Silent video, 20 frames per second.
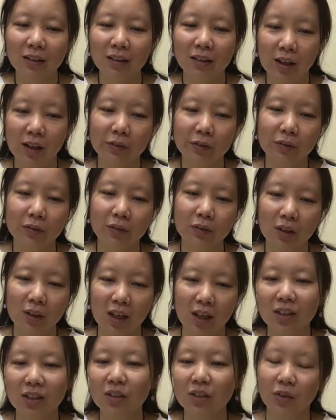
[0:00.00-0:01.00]
tough
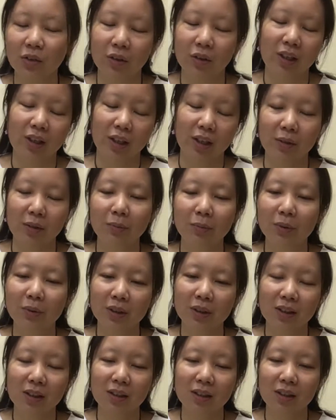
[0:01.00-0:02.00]
task for them
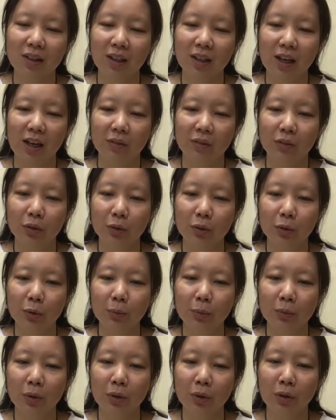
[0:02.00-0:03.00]
because they have to
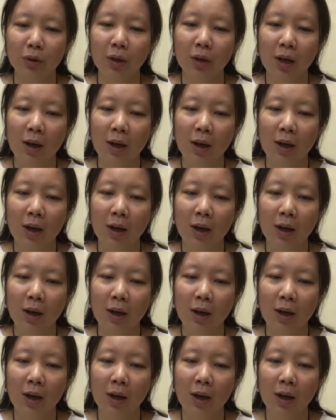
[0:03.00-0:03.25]
go